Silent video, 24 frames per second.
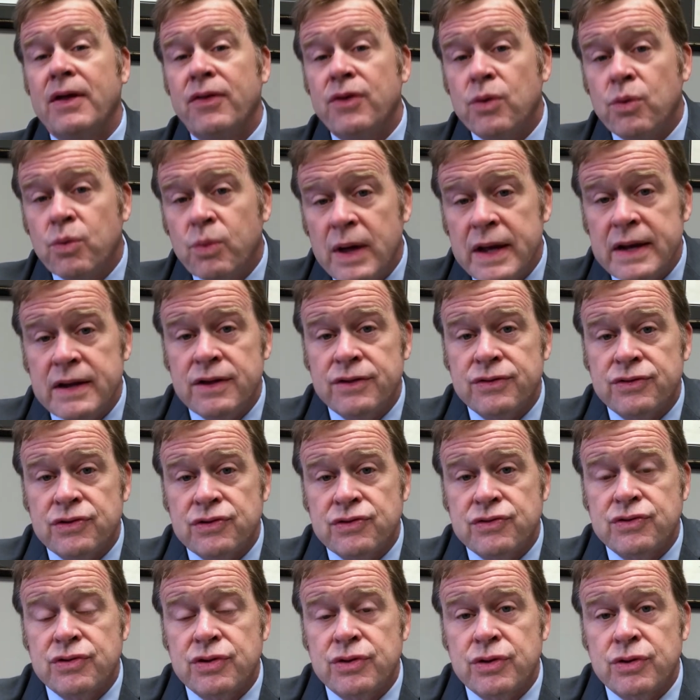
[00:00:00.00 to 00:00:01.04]
other
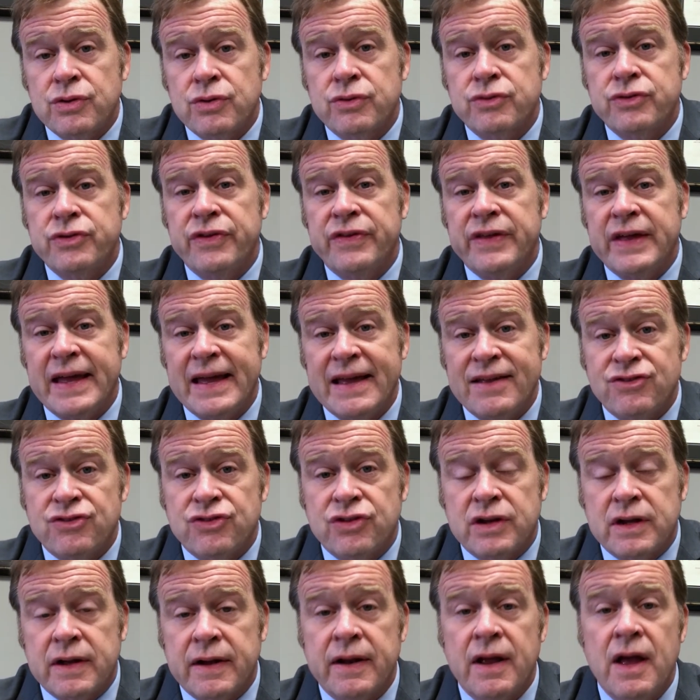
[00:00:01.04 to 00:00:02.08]
witnesses to the
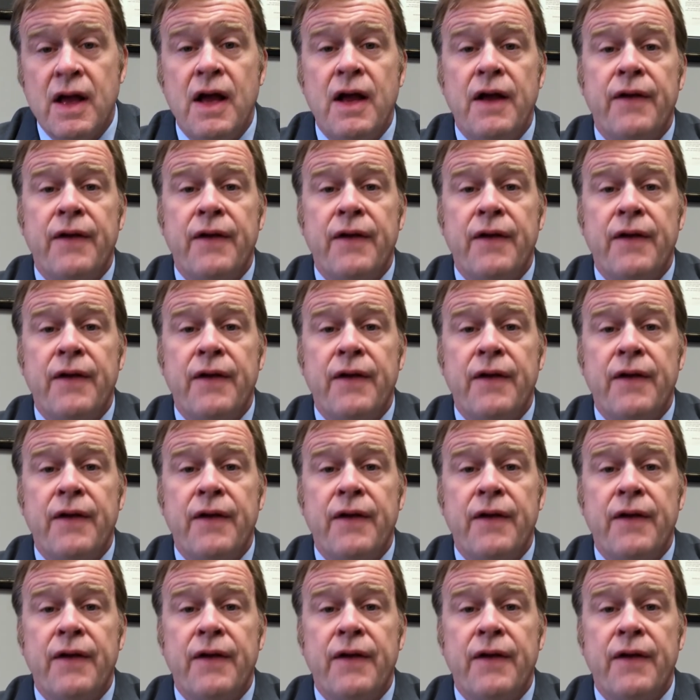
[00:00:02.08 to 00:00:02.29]
incident.